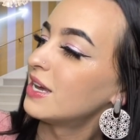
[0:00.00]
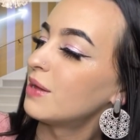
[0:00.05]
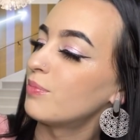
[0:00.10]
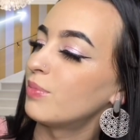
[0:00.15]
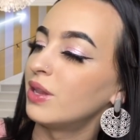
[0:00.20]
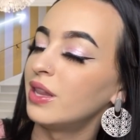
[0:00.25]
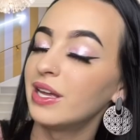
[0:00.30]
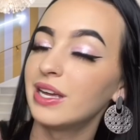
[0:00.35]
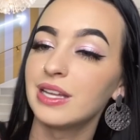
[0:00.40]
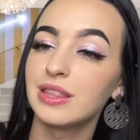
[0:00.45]

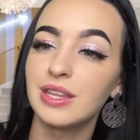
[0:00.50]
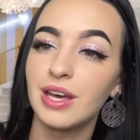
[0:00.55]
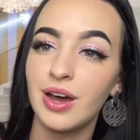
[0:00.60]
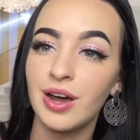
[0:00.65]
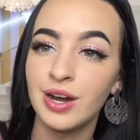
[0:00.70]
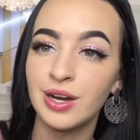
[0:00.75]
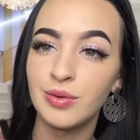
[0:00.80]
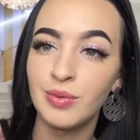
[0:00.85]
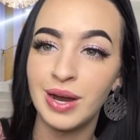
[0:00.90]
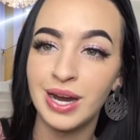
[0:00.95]
But look at the
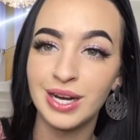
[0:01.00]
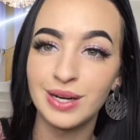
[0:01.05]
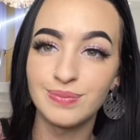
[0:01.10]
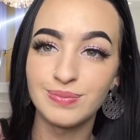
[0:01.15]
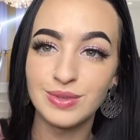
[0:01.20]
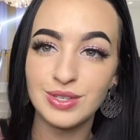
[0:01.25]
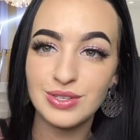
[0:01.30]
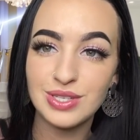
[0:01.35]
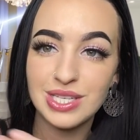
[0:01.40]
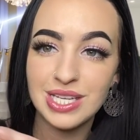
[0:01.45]
hardware.
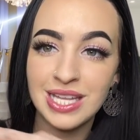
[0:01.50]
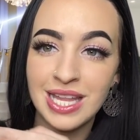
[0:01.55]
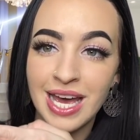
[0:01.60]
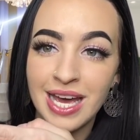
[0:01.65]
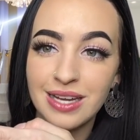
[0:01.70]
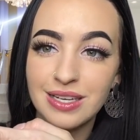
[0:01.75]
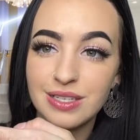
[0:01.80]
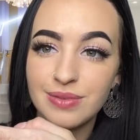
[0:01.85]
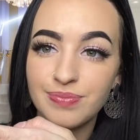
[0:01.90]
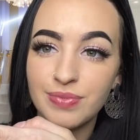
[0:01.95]
You see
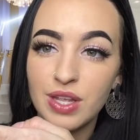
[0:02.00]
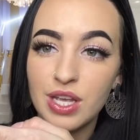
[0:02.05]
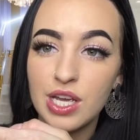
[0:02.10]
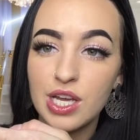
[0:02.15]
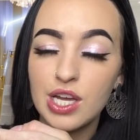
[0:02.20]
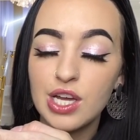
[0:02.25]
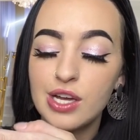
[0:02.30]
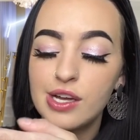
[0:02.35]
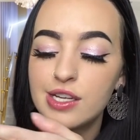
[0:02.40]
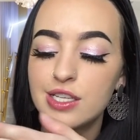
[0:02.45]
that?
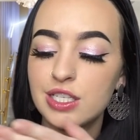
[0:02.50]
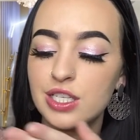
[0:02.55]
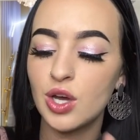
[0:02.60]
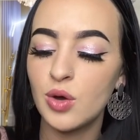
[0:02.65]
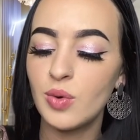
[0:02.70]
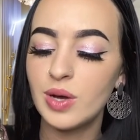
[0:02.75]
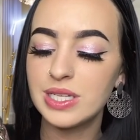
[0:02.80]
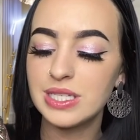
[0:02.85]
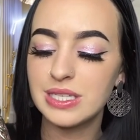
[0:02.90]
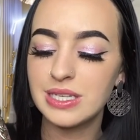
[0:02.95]
So
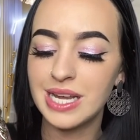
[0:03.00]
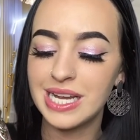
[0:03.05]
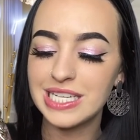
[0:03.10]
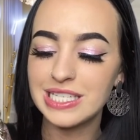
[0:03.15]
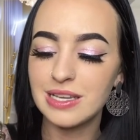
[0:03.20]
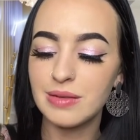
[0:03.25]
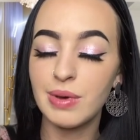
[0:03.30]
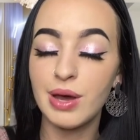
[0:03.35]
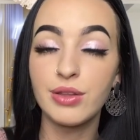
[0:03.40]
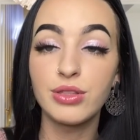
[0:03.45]
what's nice
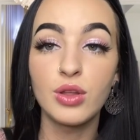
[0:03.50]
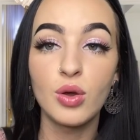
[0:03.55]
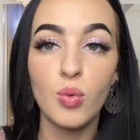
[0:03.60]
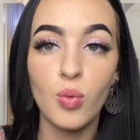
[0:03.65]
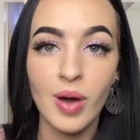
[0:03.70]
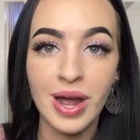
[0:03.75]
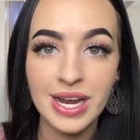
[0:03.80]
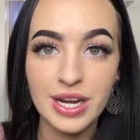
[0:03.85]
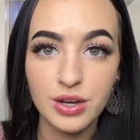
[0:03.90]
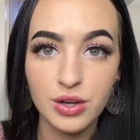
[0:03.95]
about the
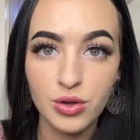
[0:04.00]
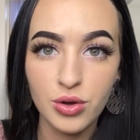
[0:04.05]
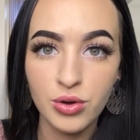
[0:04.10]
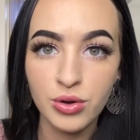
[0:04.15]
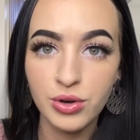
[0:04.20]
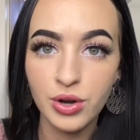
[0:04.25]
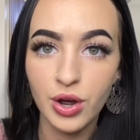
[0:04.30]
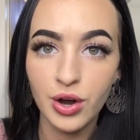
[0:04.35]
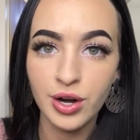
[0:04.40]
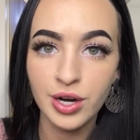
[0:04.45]
white
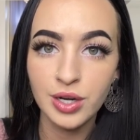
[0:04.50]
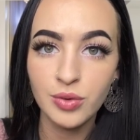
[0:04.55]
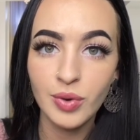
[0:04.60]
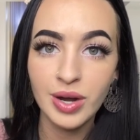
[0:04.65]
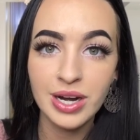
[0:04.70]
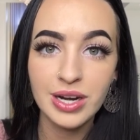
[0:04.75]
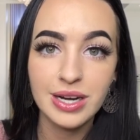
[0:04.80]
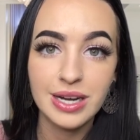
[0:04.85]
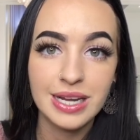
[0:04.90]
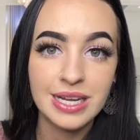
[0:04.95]
gold
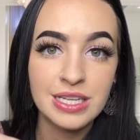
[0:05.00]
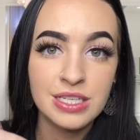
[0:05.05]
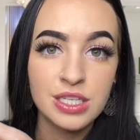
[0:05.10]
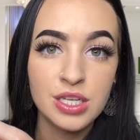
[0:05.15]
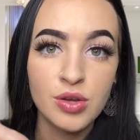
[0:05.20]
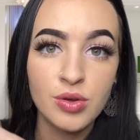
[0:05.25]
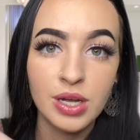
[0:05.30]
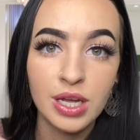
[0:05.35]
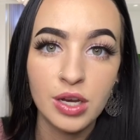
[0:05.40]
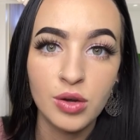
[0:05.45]
hardware is
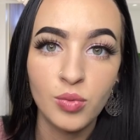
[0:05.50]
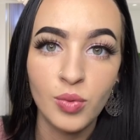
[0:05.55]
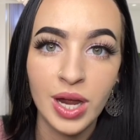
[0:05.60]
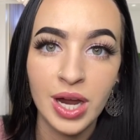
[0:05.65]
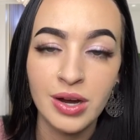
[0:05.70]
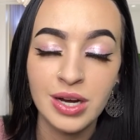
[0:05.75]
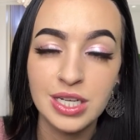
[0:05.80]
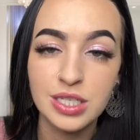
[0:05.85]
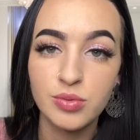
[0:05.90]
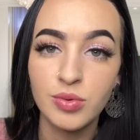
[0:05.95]
you can
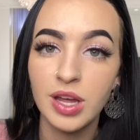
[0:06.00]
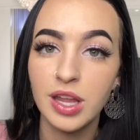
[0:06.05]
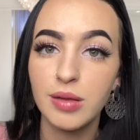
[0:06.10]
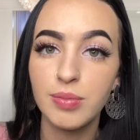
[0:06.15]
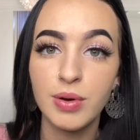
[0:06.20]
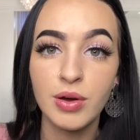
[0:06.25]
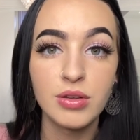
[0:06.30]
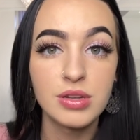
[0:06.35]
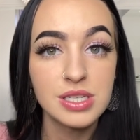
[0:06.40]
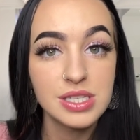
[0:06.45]
wear it with
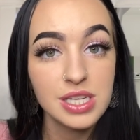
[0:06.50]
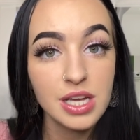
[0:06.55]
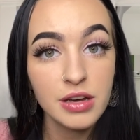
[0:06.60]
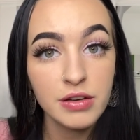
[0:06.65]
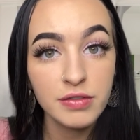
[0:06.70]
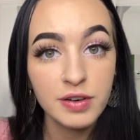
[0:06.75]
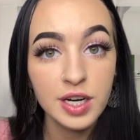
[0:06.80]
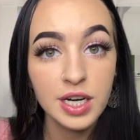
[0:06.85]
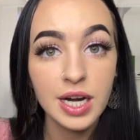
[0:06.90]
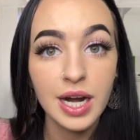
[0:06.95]
both
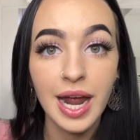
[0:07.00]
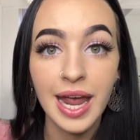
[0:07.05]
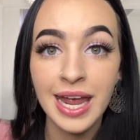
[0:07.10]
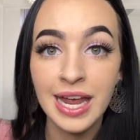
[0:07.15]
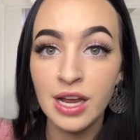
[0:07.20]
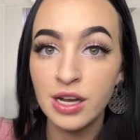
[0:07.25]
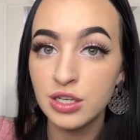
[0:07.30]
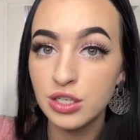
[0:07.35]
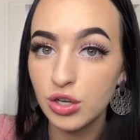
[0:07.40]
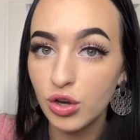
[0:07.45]
silver
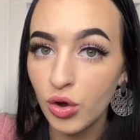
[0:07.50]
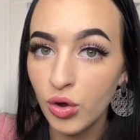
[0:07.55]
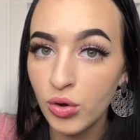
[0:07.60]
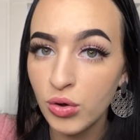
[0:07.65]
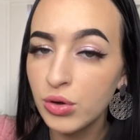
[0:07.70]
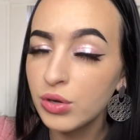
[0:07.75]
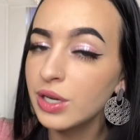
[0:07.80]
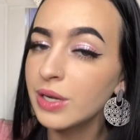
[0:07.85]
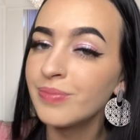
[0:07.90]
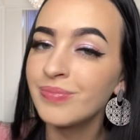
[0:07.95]
and
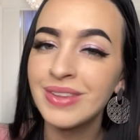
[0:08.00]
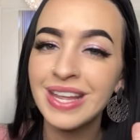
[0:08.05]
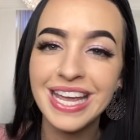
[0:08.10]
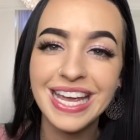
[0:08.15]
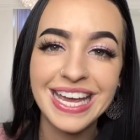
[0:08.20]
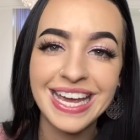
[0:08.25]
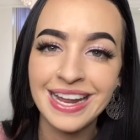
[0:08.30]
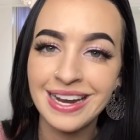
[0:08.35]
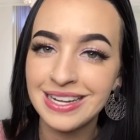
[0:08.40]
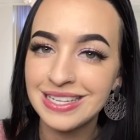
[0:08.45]
gold,
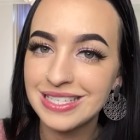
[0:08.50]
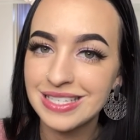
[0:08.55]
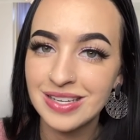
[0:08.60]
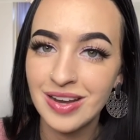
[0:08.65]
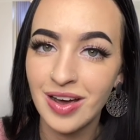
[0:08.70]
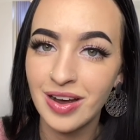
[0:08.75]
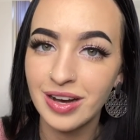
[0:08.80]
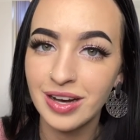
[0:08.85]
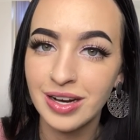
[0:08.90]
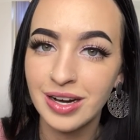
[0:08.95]
and it's
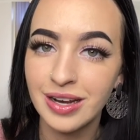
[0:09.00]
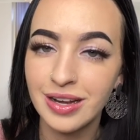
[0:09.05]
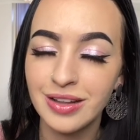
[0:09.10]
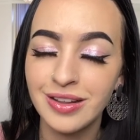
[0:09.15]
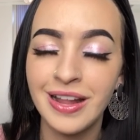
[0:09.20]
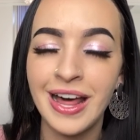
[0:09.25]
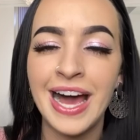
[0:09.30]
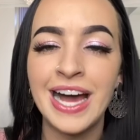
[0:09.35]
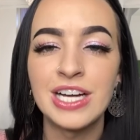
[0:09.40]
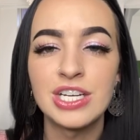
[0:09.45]
not gonna
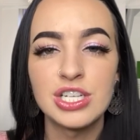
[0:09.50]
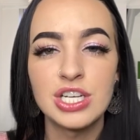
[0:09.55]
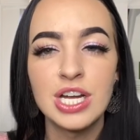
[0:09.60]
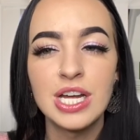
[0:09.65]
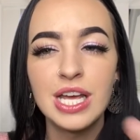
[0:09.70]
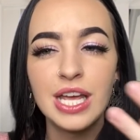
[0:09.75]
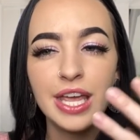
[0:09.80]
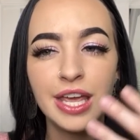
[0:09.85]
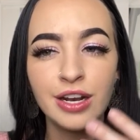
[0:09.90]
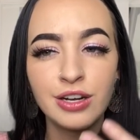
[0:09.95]
clash.
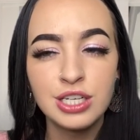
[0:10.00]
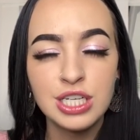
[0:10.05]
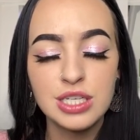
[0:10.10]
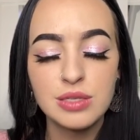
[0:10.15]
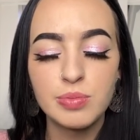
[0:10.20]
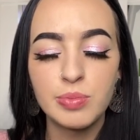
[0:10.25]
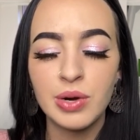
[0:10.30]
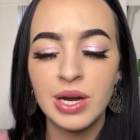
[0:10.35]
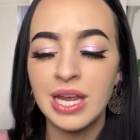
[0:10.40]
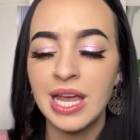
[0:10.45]
It'll
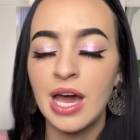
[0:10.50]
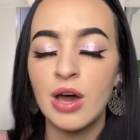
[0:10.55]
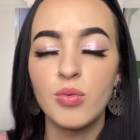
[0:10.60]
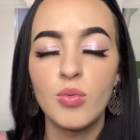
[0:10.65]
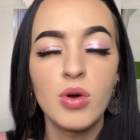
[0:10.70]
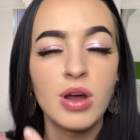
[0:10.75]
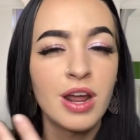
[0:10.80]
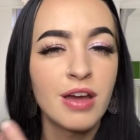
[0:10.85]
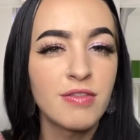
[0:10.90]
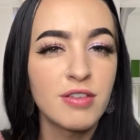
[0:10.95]
just bring out
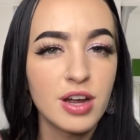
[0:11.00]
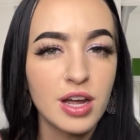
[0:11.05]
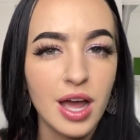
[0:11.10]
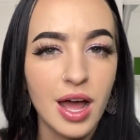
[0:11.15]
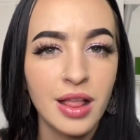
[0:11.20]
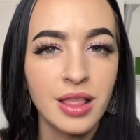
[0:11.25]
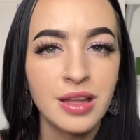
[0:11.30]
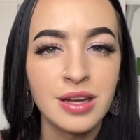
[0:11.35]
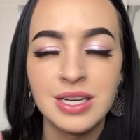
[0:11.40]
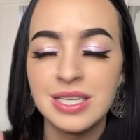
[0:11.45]
whatever
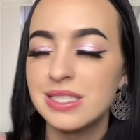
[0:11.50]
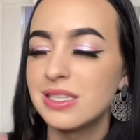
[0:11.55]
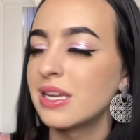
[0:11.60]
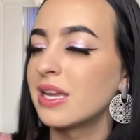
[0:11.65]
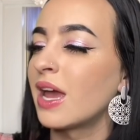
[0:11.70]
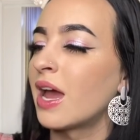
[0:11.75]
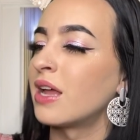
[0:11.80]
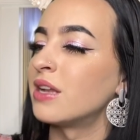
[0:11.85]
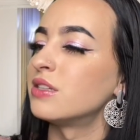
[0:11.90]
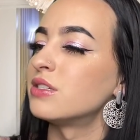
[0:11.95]
color it's
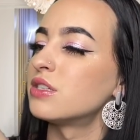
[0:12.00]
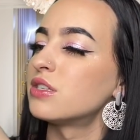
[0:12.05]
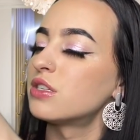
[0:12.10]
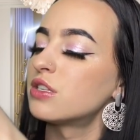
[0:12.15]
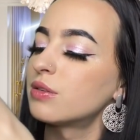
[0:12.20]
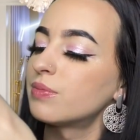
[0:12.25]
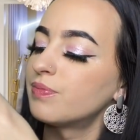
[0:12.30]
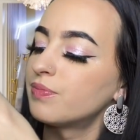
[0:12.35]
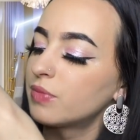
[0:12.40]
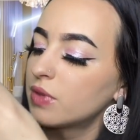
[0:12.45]
against.